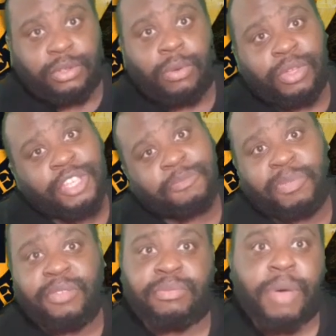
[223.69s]
So his
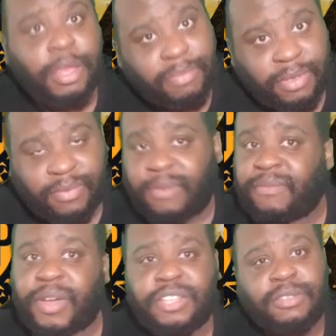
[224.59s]
beef's my beef
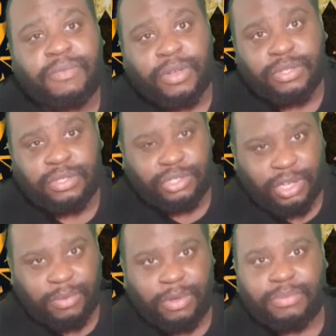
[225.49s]
and vice versa. Do
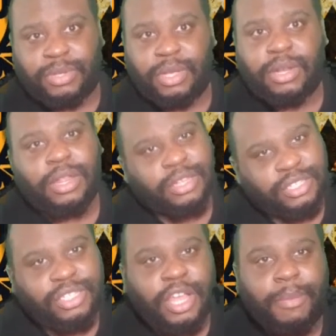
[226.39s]
you get what I'm saying? Like
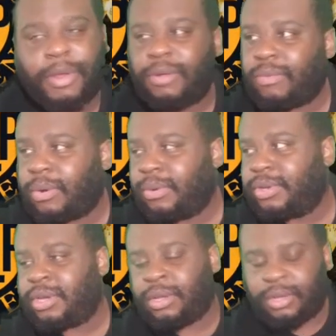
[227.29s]
this is how man are
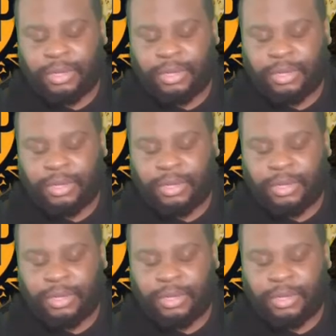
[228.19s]
rolling, yeah.